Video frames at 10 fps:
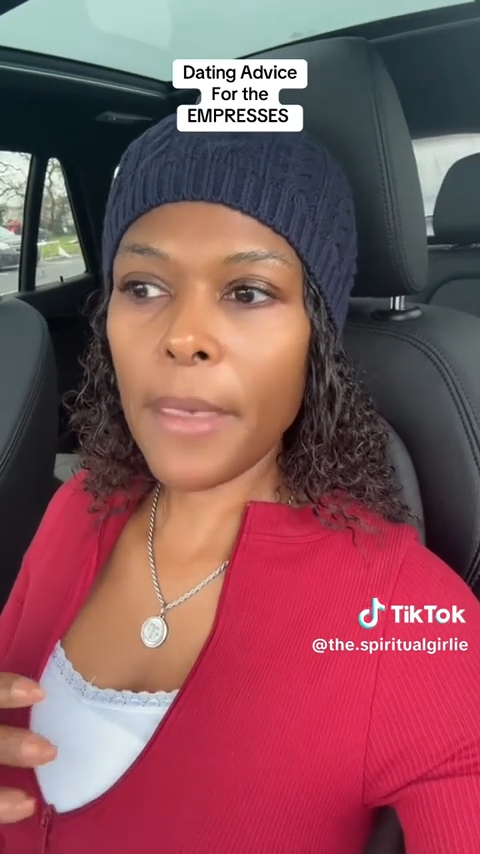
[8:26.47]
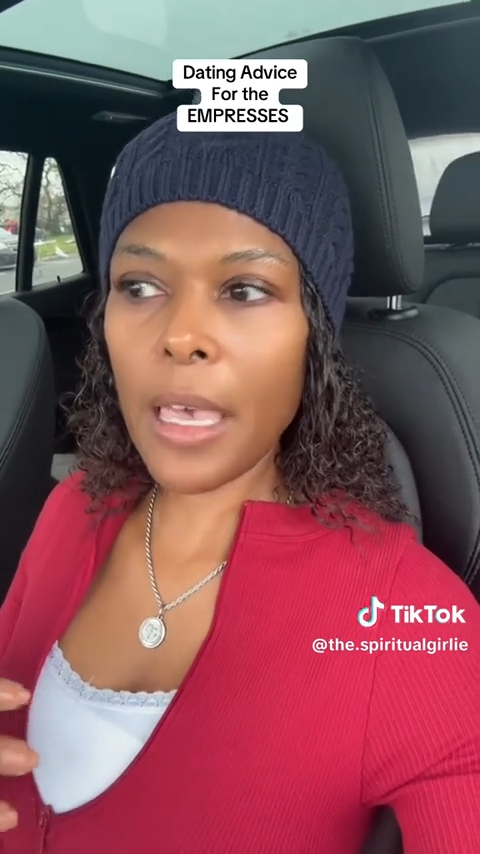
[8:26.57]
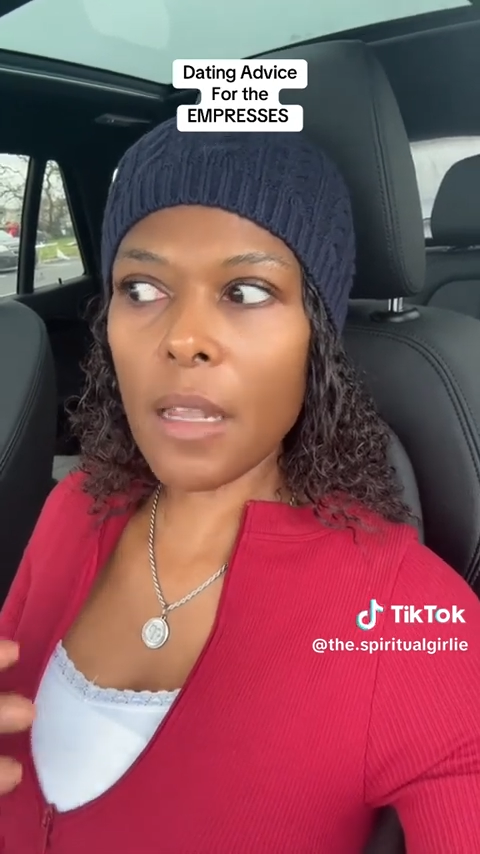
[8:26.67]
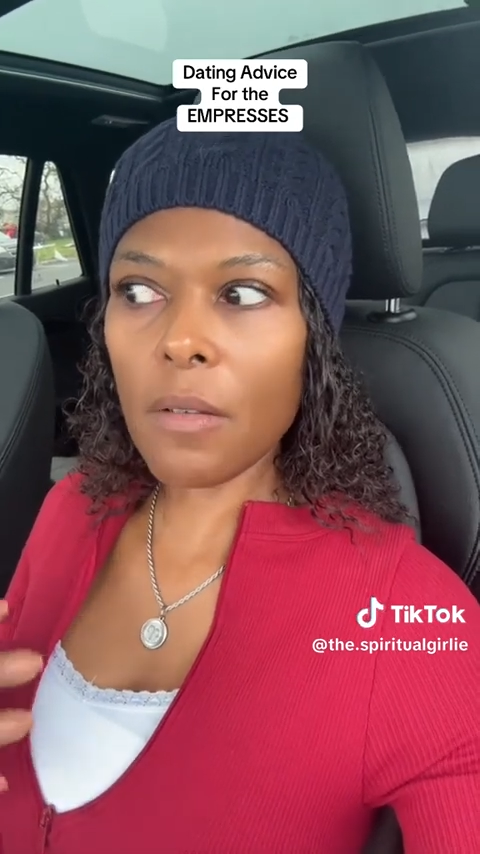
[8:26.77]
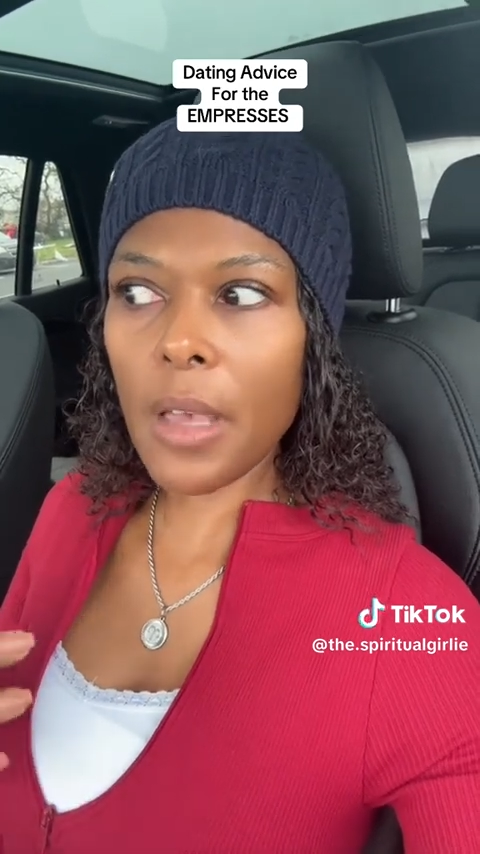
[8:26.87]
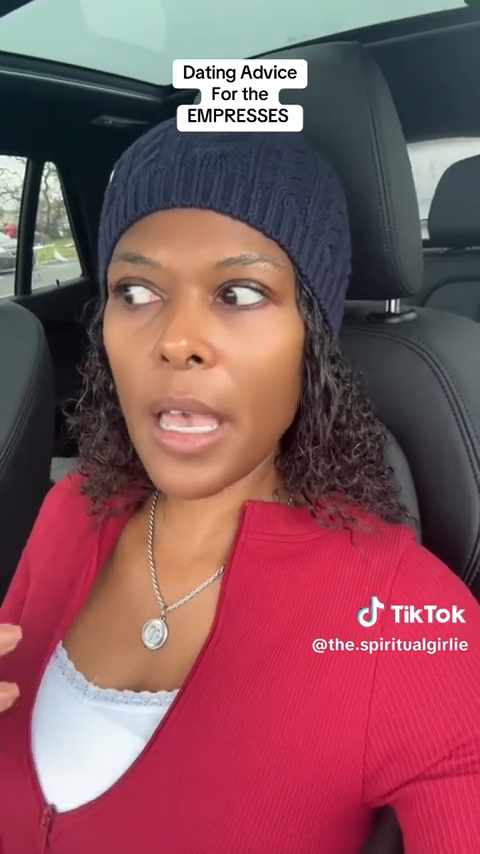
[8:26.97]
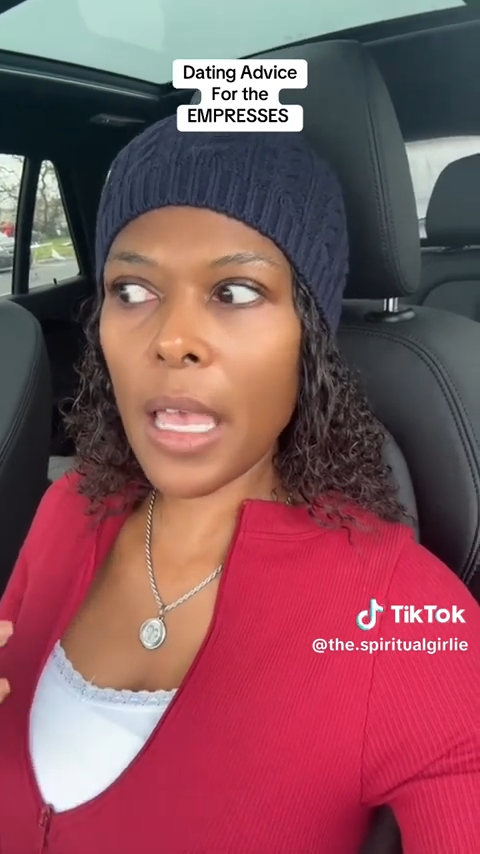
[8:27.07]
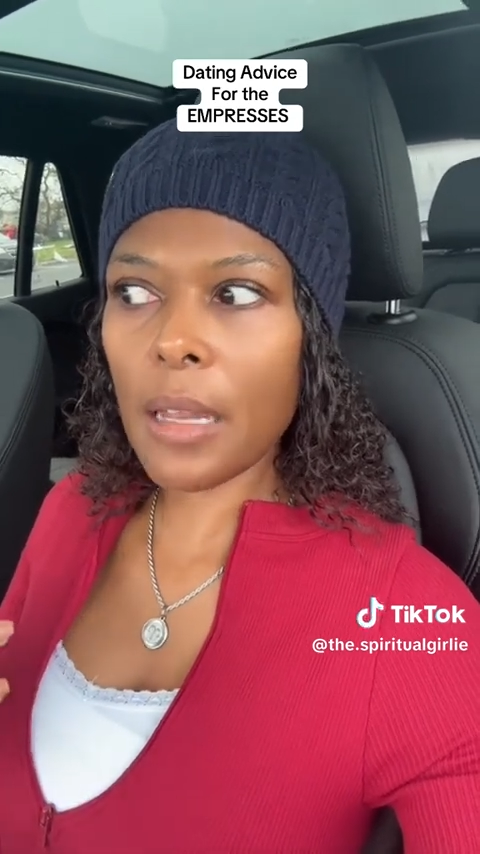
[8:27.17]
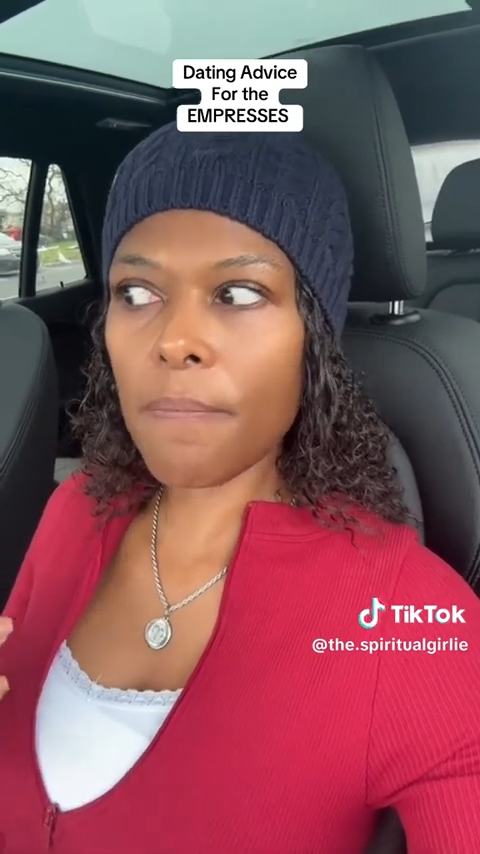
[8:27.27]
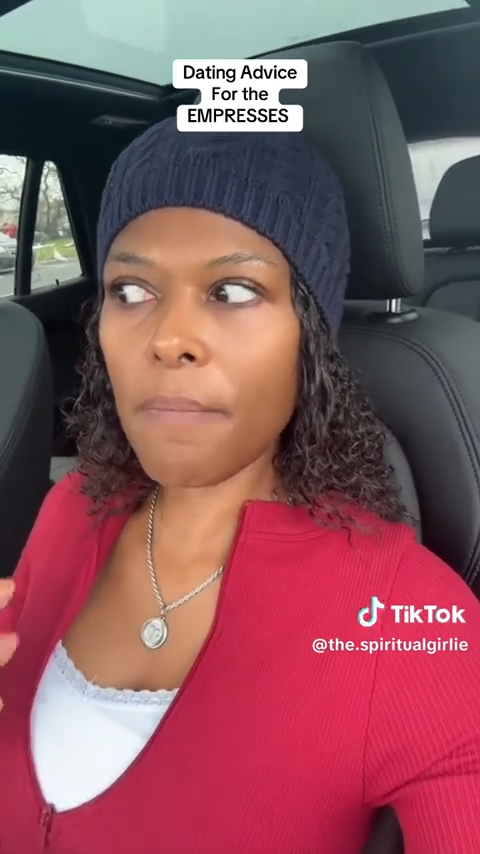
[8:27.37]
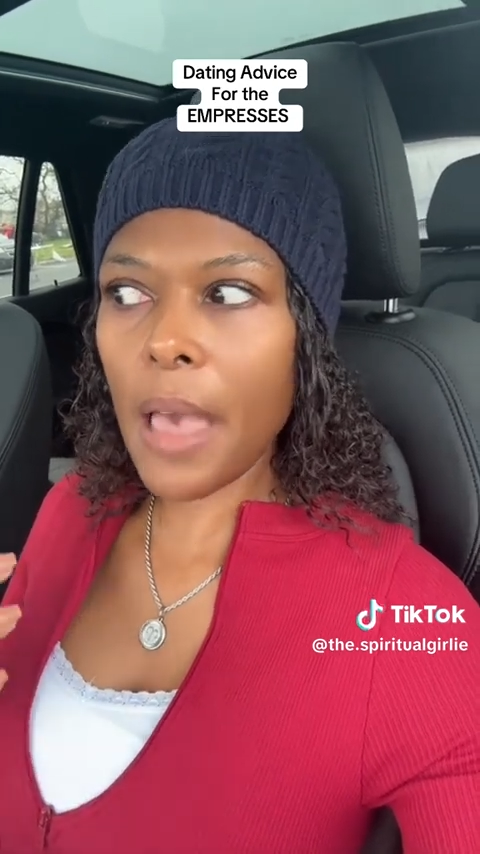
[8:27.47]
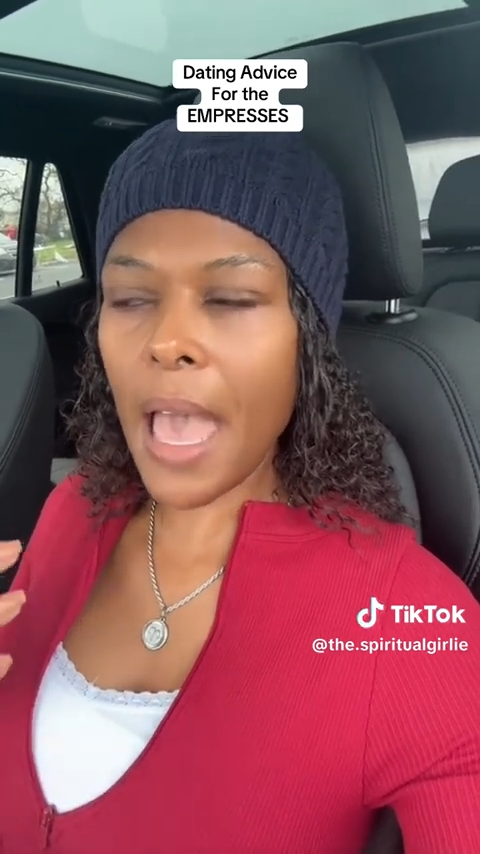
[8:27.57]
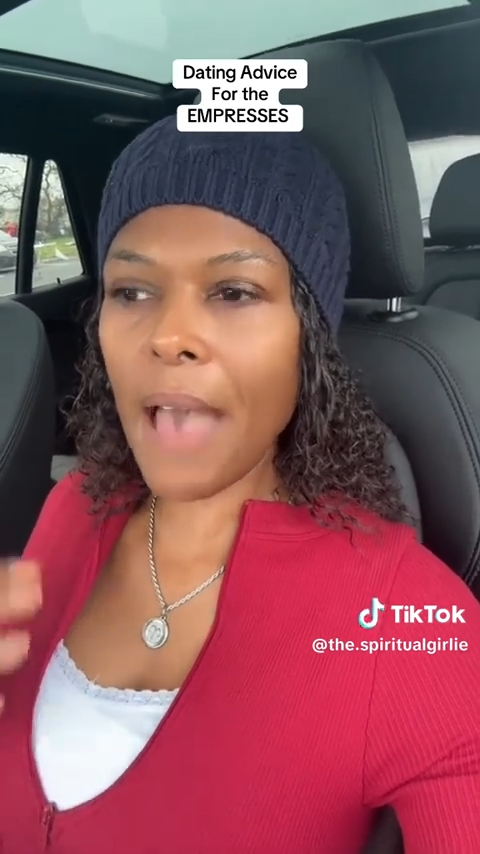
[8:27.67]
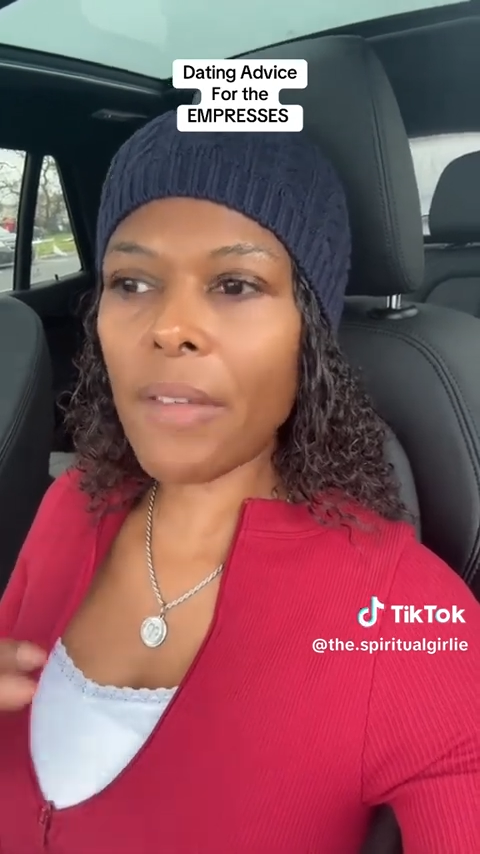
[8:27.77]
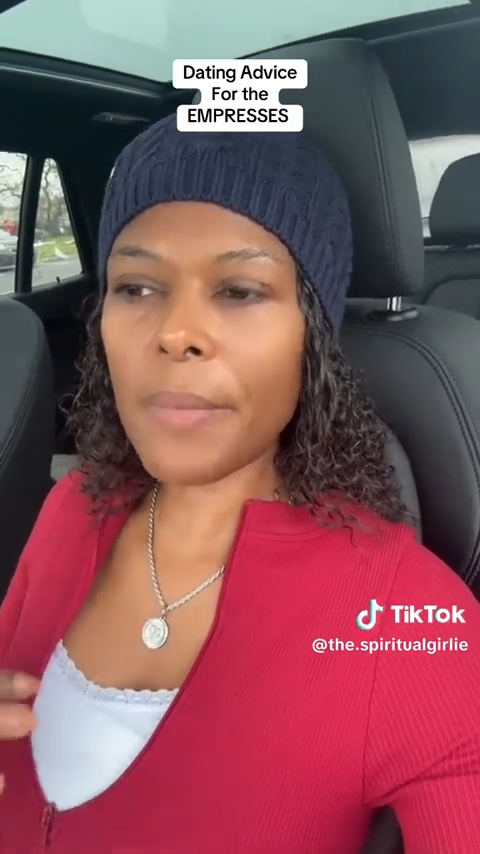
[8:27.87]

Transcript: and have